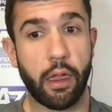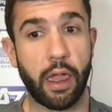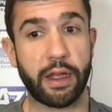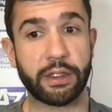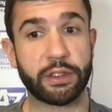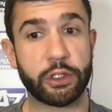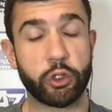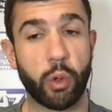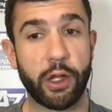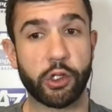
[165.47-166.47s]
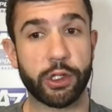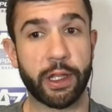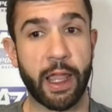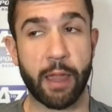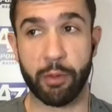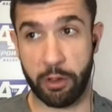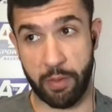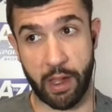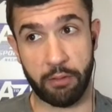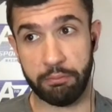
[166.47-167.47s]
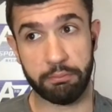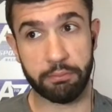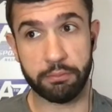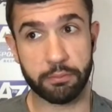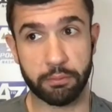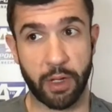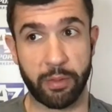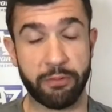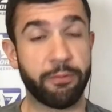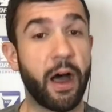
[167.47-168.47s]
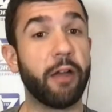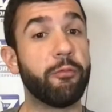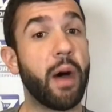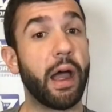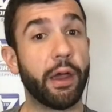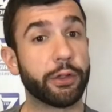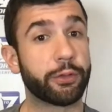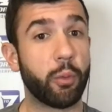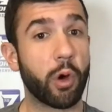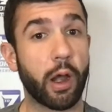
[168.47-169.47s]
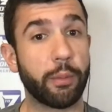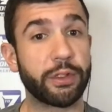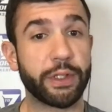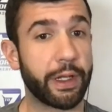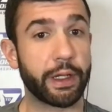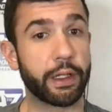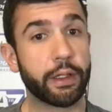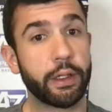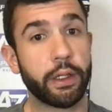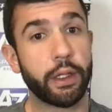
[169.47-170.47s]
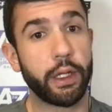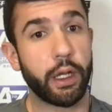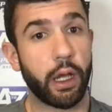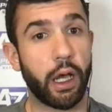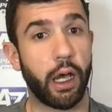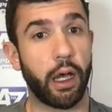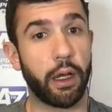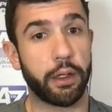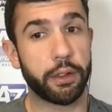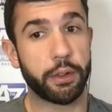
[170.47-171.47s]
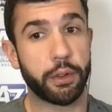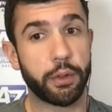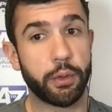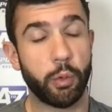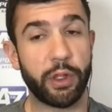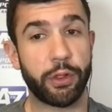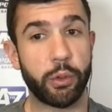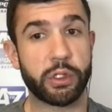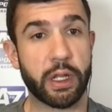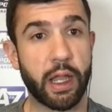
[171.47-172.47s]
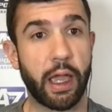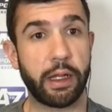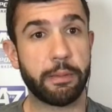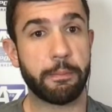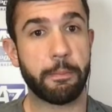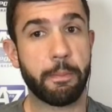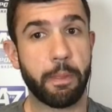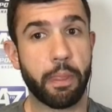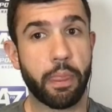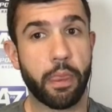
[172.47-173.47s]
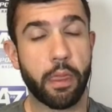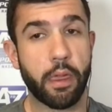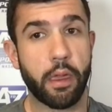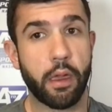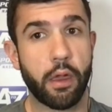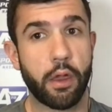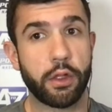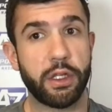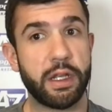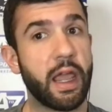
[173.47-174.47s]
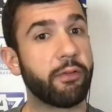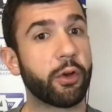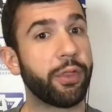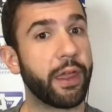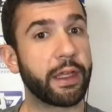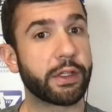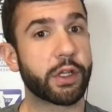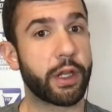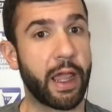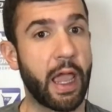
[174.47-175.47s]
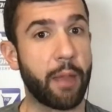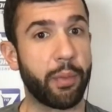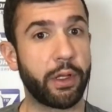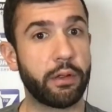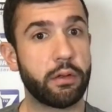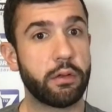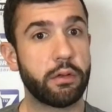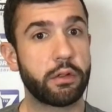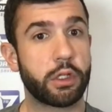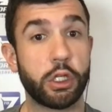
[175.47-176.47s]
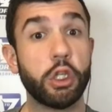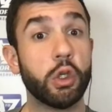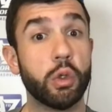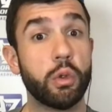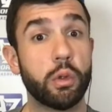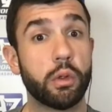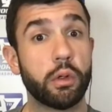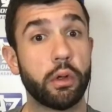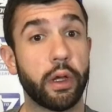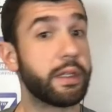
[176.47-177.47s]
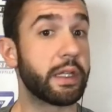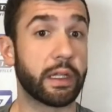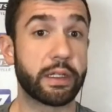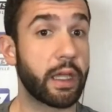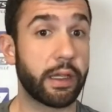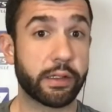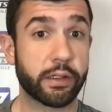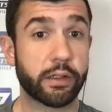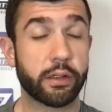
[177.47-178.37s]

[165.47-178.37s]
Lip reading: and a situation that happened about maybe 5 miles from where I'm sitting with you tonight, you never think it's going to happen to you until it does.